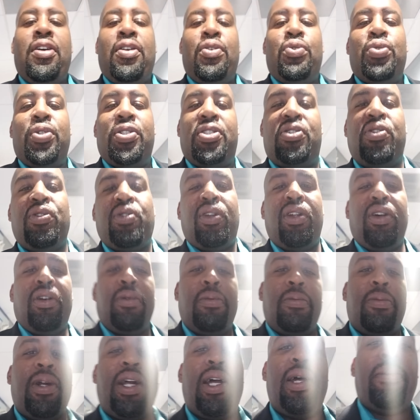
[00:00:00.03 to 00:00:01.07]
What's going
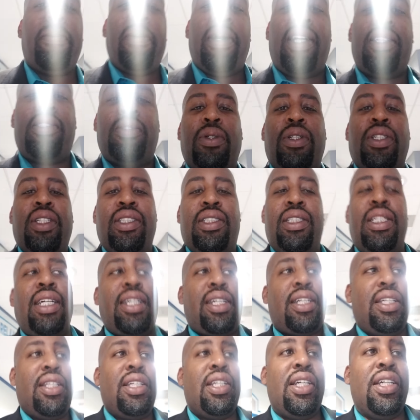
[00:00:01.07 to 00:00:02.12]
on? Brian Maxwell here,
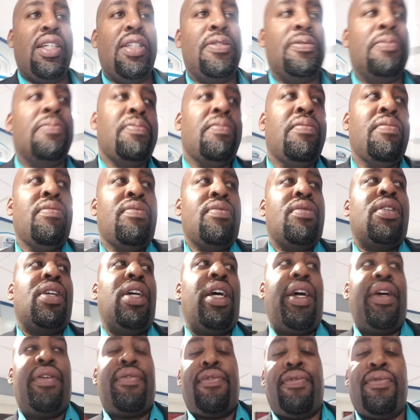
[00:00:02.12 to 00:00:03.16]
checking in
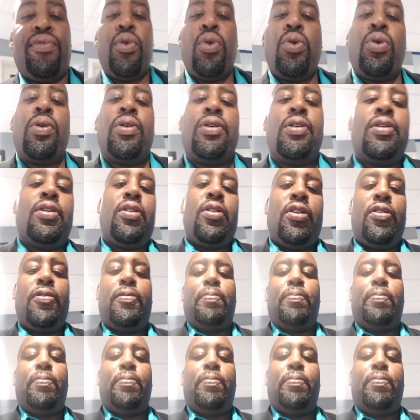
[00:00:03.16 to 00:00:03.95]
at Ford of